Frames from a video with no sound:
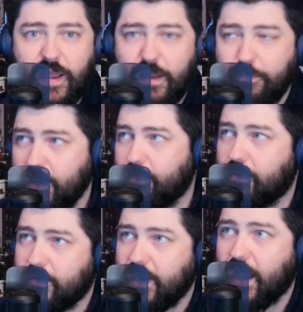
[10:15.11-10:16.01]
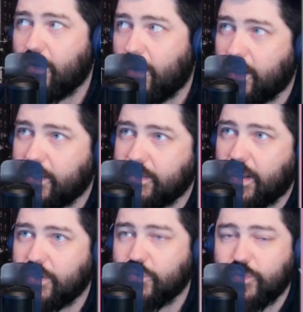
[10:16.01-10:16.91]
People are now
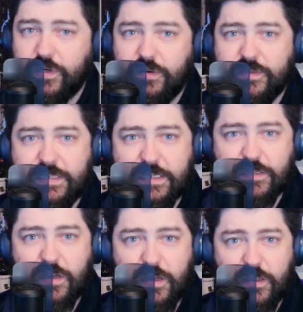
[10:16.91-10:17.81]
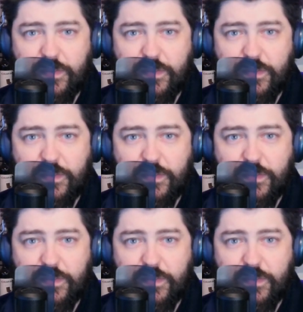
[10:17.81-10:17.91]
on Twitter and TikTok.